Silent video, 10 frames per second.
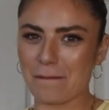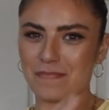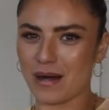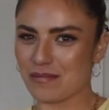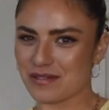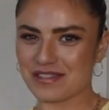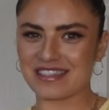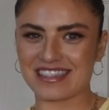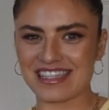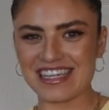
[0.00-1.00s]
bubble
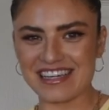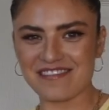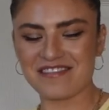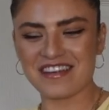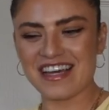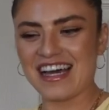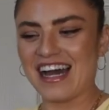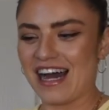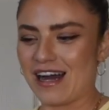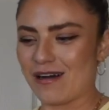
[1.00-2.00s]
sleeve
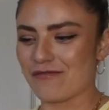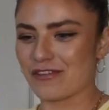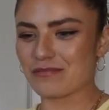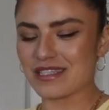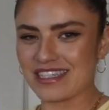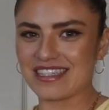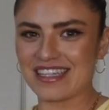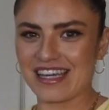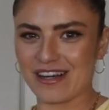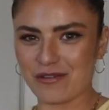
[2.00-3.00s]
from Lizzie and
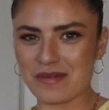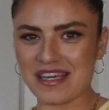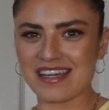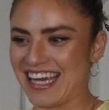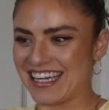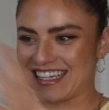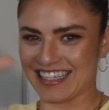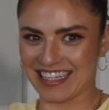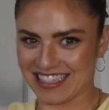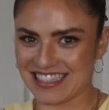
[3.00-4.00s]
Naomi. I
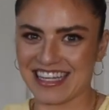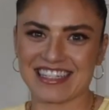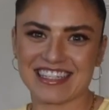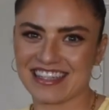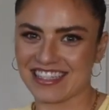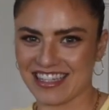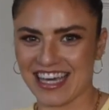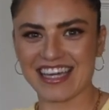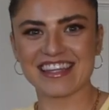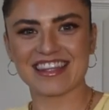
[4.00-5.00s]
extended the length.